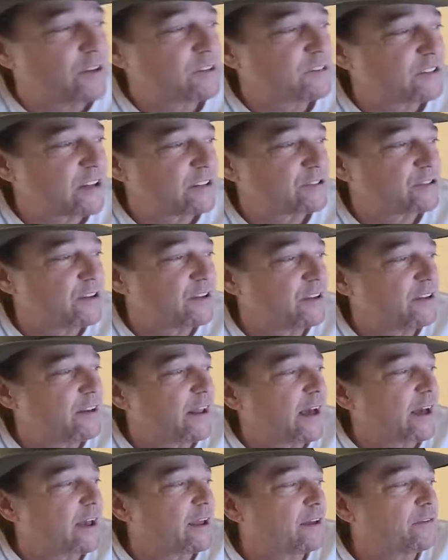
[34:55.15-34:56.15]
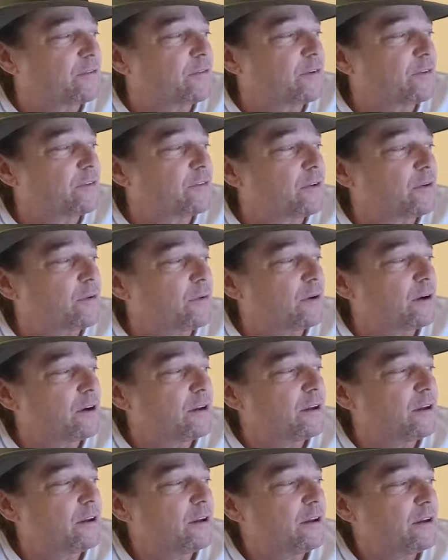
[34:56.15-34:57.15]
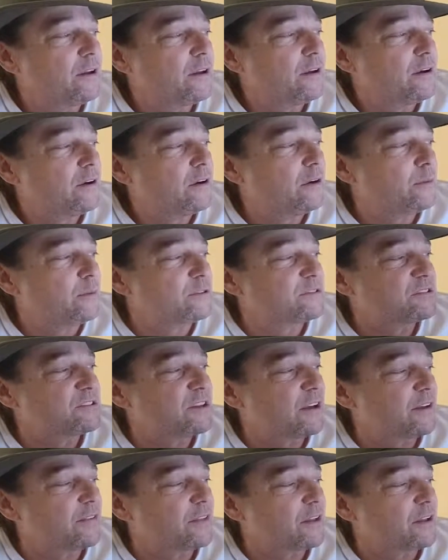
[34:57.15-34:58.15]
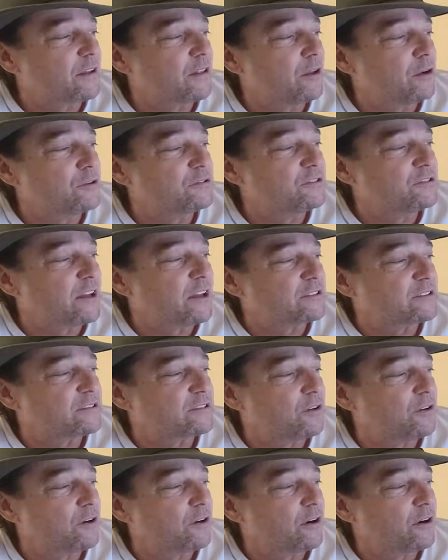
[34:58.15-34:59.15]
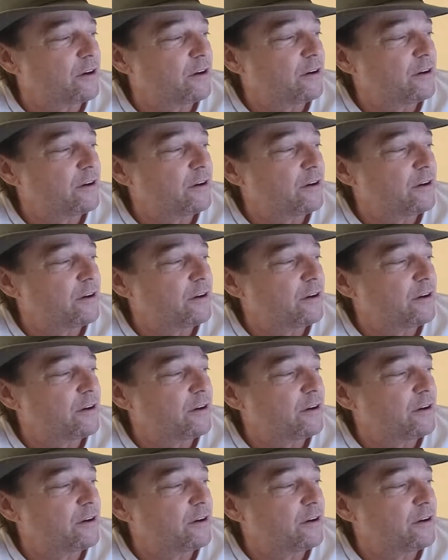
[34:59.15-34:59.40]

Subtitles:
It's actually 9:51. Almost 10. They close next door.